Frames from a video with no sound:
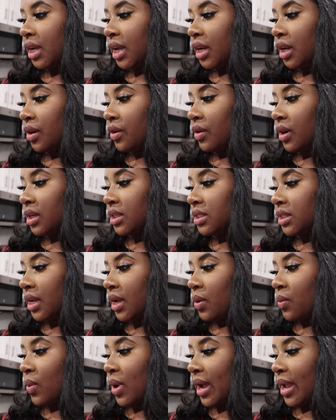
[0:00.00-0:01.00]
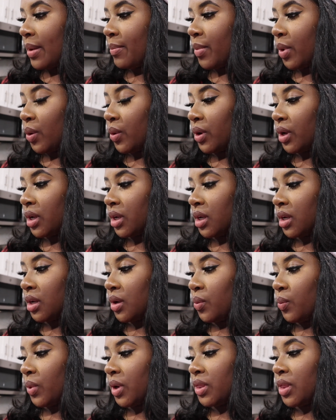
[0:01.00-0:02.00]
had a grande white
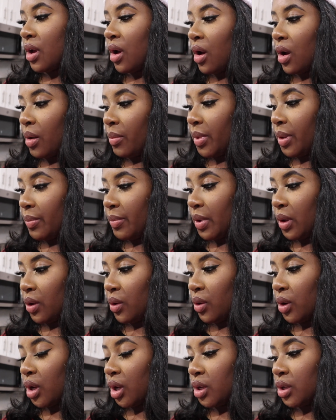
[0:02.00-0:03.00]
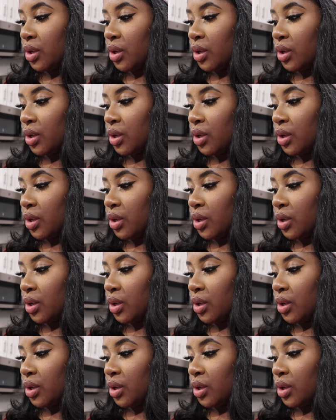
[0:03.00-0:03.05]
mocha with almond milk,